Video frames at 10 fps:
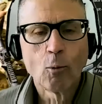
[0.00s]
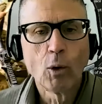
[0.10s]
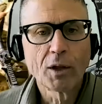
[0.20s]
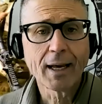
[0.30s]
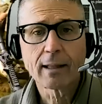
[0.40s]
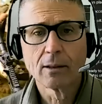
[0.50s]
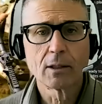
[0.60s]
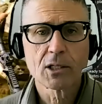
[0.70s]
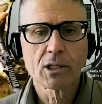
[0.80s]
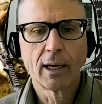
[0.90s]
What that
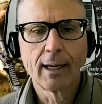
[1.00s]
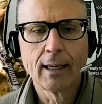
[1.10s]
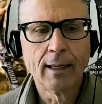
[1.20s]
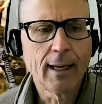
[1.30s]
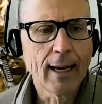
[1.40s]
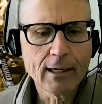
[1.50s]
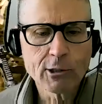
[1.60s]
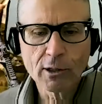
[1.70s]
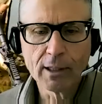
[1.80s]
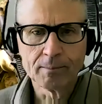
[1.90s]
looks like in
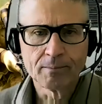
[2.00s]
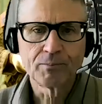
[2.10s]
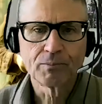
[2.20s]
Atrium,